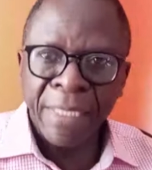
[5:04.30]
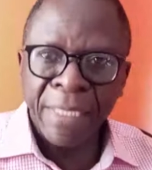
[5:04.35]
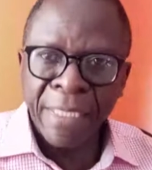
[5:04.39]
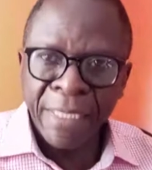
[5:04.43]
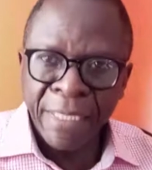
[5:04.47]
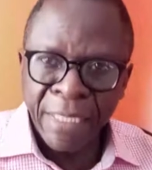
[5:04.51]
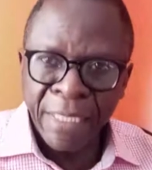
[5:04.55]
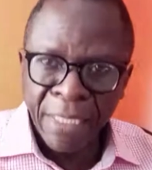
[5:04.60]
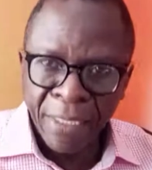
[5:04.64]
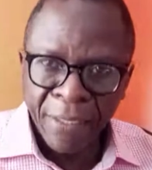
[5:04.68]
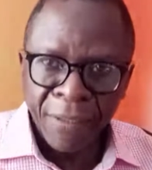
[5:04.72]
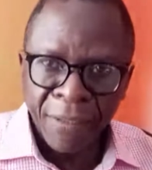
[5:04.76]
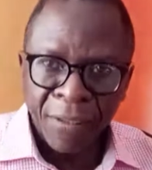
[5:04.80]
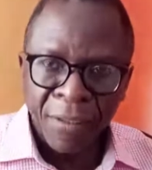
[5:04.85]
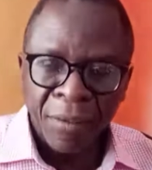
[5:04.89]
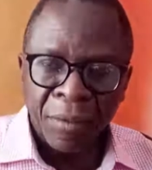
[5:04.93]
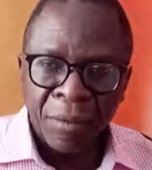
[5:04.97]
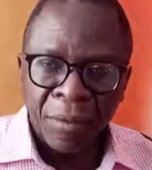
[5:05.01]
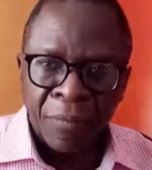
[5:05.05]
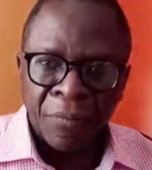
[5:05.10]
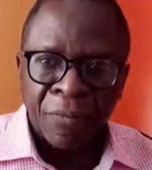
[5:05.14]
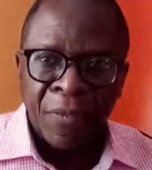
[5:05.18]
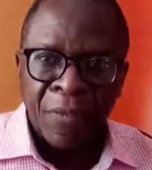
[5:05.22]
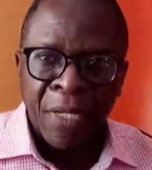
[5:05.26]
reading
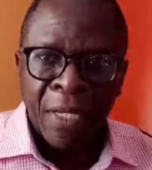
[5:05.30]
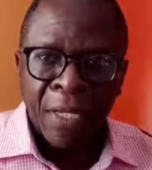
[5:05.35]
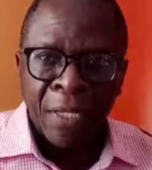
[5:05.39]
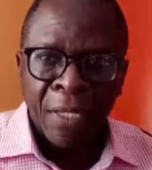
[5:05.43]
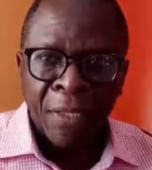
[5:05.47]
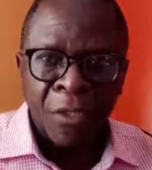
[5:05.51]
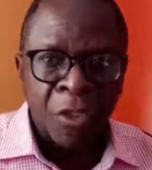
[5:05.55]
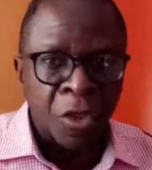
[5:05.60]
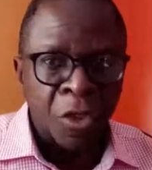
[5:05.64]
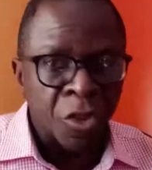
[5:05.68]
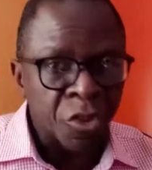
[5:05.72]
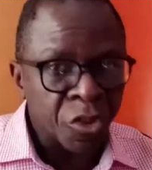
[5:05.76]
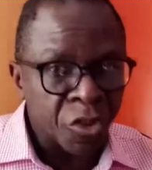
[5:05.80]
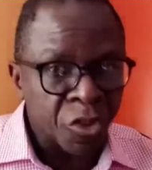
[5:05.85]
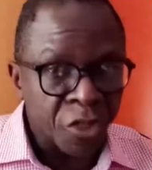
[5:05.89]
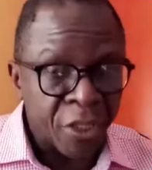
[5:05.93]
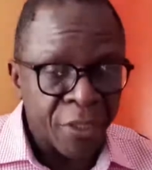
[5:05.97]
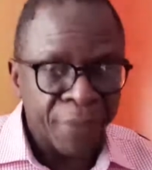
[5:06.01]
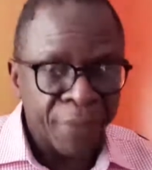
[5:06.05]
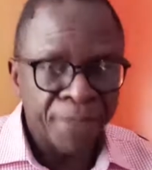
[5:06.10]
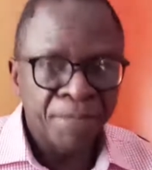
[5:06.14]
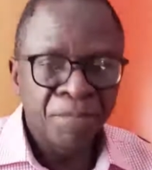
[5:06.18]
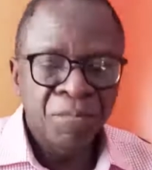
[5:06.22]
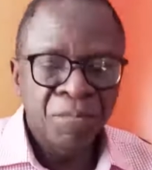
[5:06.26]
of the
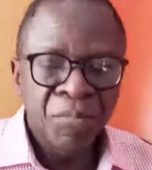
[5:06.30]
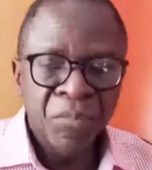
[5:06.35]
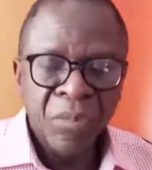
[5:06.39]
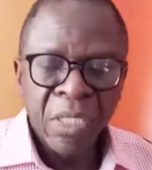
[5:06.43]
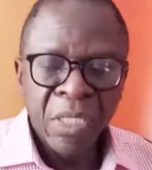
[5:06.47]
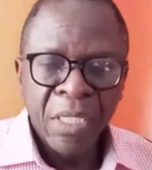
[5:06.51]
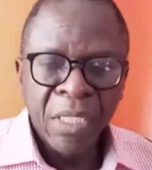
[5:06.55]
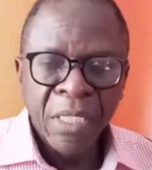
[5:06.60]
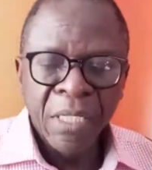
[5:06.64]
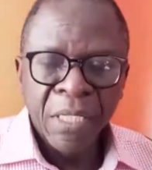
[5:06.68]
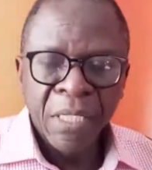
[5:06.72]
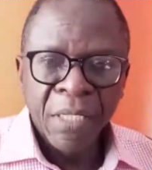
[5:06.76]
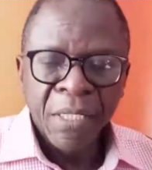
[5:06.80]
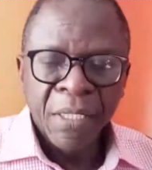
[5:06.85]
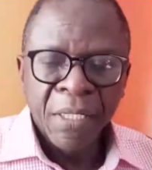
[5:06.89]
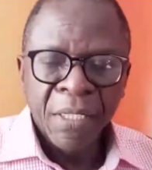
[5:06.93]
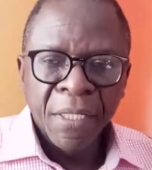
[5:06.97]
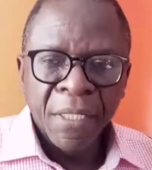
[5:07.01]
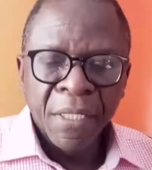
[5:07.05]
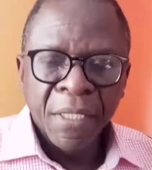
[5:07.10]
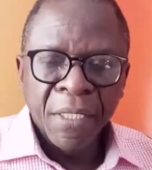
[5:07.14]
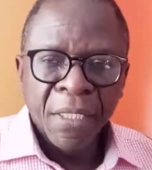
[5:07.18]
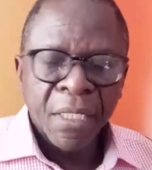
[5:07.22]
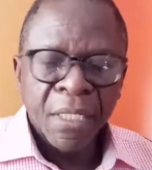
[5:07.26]
doctrine
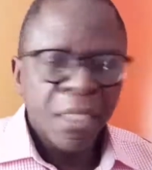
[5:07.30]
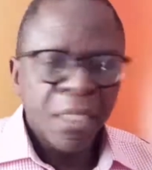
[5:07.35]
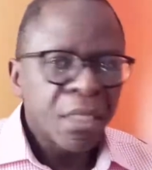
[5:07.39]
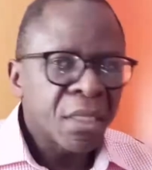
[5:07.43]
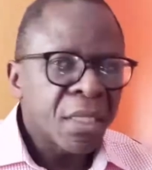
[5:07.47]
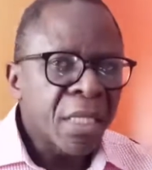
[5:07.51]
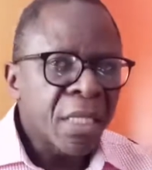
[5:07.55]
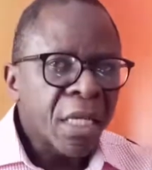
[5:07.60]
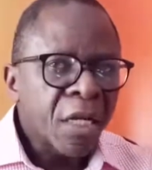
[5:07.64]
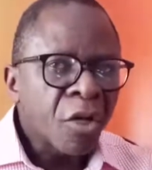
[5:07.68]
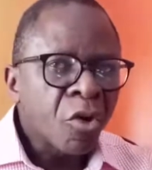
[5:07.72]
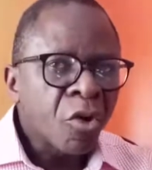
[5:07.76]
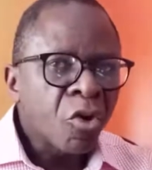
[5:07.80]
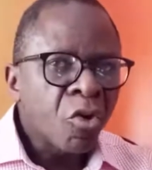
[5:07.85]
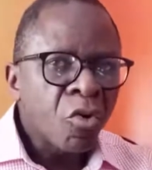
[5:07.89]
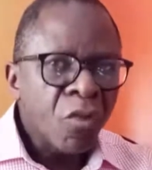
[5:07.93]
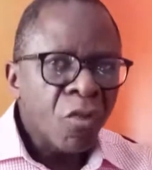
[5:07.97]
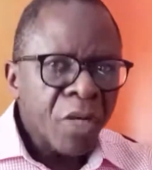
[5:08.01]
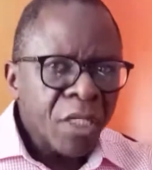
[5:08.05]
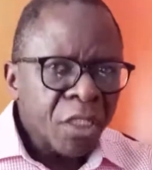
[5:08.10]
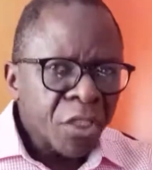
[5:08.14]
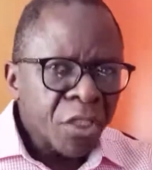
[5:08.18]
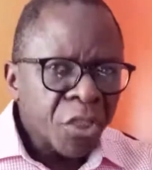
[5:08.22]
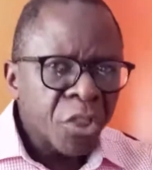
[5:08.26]
is the
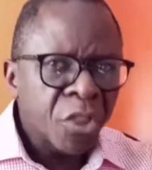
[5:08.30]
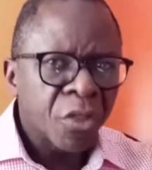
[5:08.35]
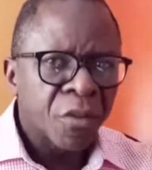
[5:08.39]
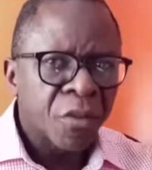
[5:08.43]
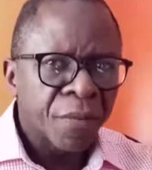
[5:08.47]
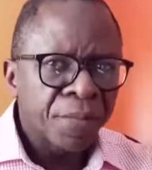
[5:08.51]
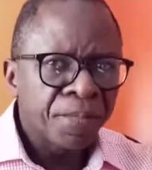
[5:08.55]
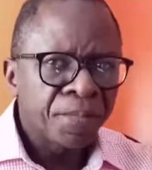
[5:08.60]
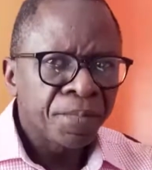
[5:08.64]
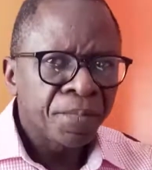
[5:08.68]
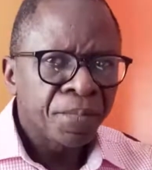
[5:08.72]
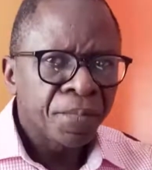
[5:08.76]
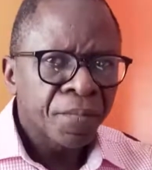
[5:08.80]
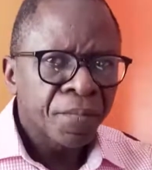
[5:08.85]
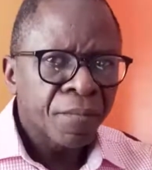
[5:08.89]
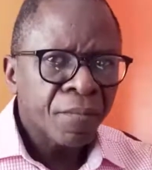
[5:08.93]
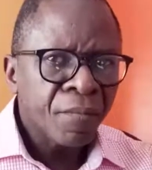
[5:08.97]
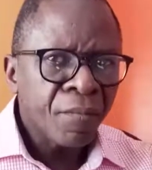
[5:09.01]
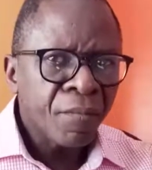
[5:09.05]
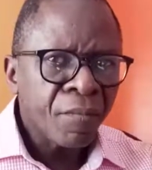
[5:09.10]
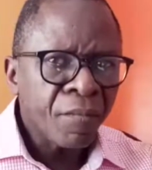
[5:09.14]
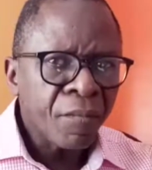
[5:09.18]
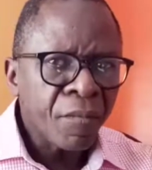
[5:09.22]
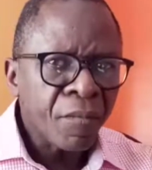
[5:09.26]
question
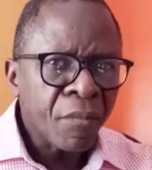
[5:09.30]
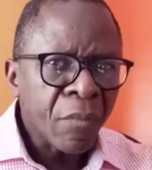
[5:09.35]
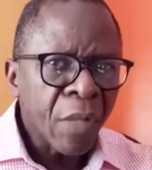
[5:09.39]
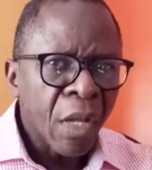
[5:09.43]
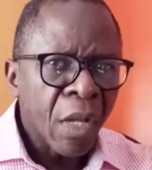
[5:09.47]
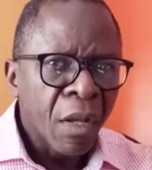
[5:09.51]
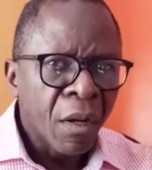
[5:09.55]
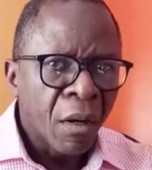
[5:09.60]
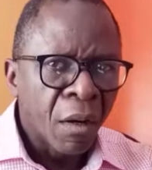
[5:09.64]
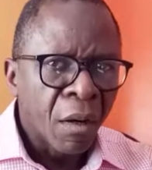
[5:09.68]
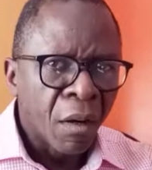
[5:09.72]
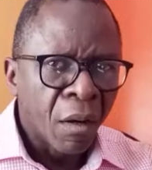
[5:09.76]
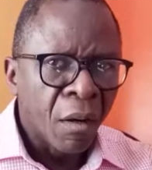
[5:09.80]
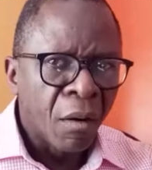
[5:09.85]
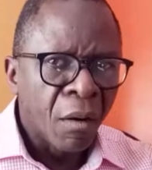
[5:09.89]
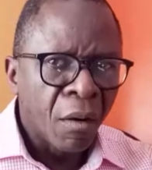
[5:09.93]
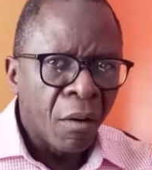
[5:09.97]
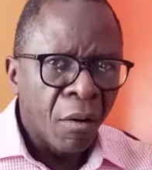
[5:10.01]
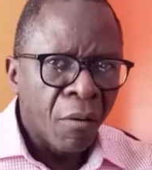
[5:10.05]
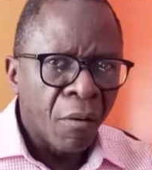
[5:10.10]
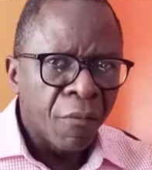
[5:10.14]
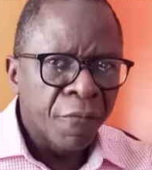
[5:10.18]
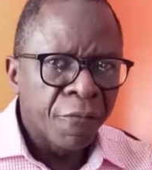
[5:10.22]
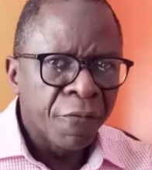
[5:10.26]

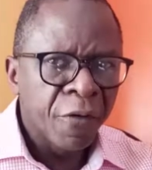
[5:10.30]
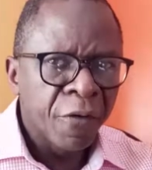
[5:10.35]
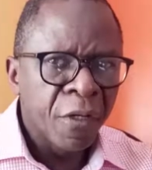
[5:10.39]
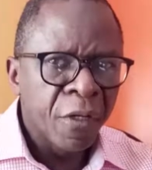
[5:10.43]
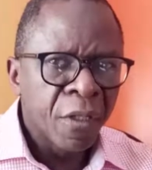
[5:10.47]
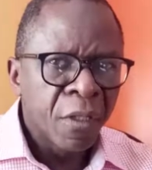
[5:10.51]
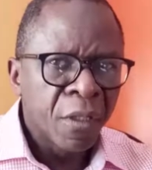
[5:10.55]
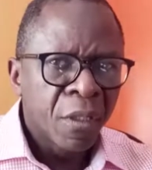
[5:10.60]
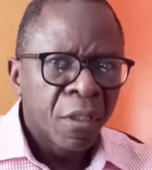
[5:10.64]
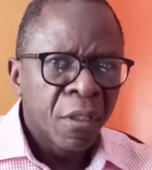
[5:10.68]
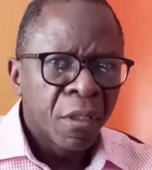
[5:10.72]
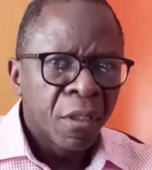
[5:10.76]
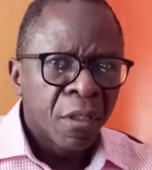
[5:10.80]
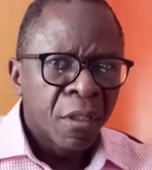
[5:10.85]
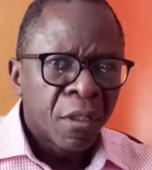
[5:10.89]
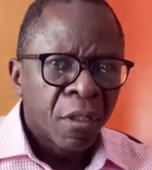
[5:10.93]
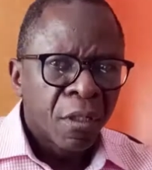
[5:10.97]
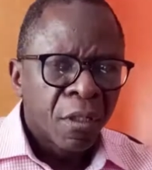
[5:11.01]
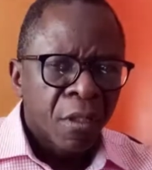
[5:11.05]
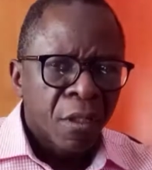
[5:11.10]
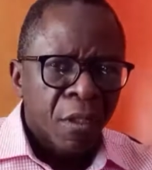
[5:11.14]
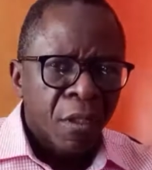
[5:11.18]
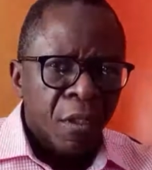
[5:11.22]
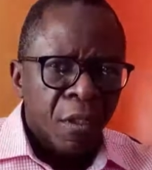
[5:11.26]
of
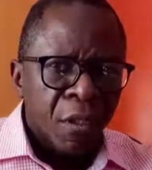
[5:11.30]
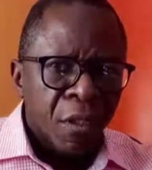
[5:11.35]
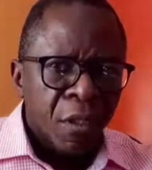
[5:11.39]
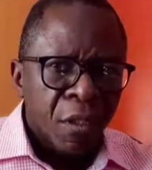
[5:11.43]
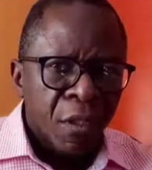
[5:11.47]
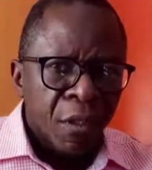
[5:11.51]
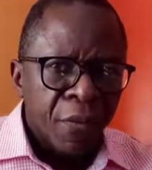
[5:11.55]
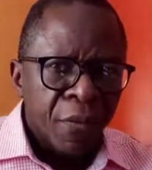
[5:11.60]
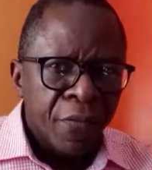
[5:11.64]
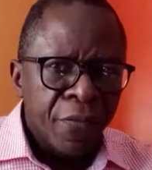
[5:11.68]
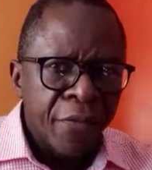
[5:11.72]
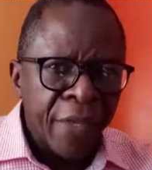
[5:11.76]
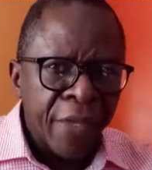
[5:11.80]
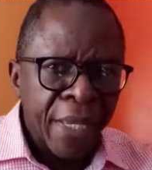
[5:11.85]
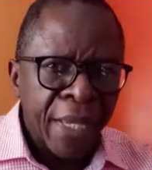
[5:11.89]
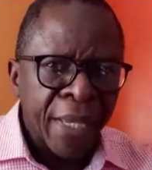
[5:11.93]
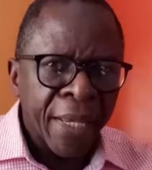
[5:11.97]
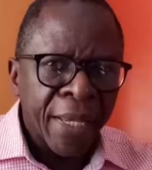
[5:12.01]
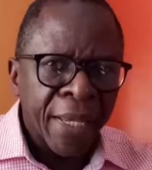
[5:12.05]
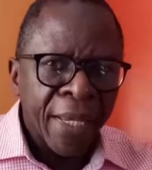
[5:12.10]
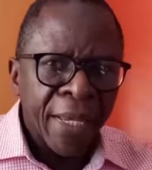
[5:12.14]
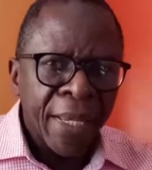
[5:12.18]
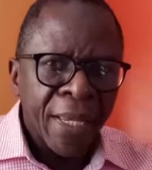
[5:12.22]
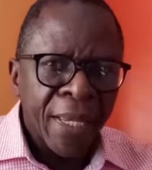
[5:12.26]

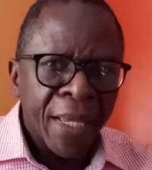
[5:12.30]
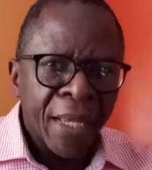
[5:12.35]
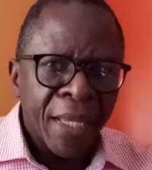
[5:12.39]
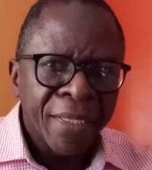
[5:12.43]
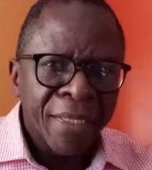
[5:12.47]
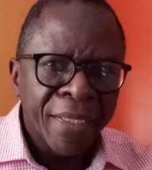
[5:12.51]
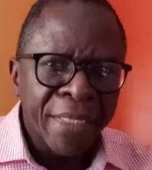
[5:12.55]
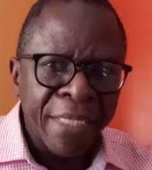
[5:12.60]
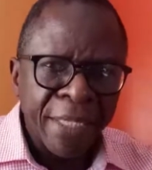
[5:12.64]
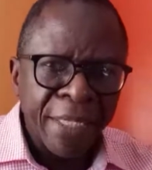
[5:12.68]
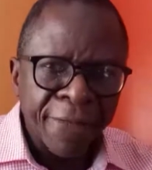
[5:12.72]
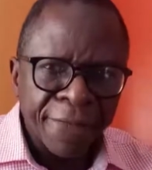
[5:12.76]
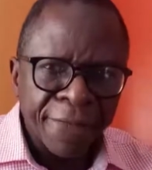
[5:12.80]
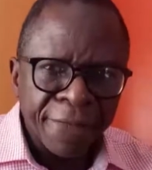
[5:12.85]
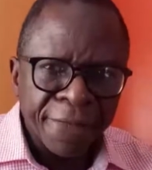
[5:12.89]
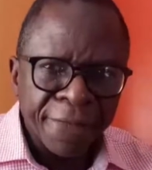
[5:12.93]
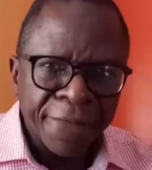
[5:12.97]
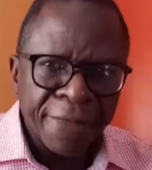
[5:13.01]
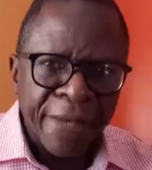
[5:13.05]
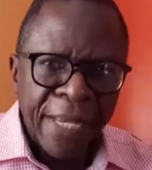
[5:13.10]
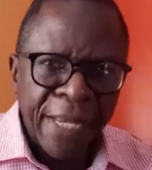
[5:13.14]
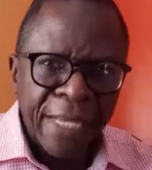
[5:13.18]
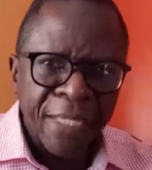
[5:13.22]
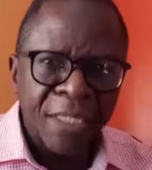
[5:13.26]
the
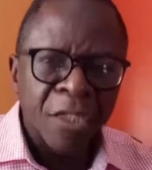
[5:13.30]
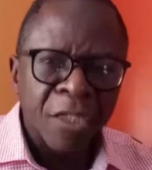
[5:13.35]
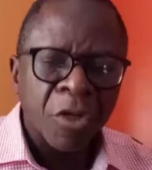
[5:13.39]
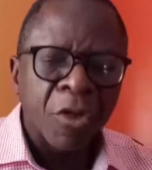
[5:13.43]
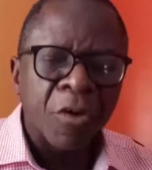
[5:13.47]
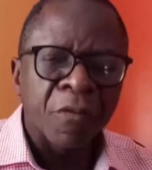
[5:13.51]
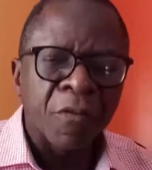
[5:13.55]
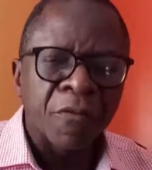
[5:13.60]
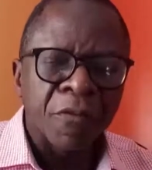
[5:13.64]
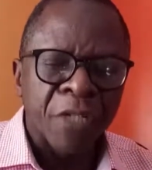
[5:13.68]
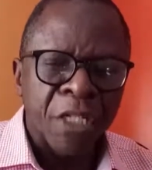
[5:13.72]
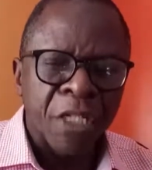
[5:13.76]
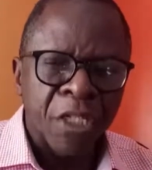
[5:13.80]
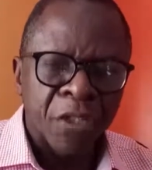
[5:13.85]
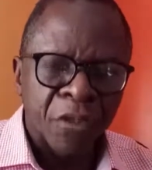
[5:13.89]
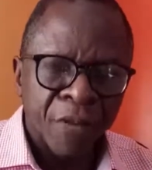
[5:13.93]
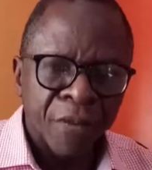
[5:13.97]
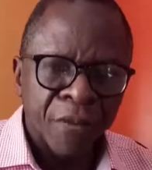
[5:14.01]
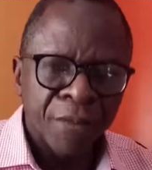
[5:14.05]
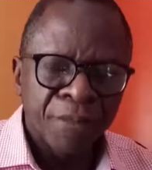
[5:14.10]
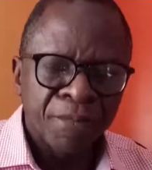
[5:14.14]
defect of reason.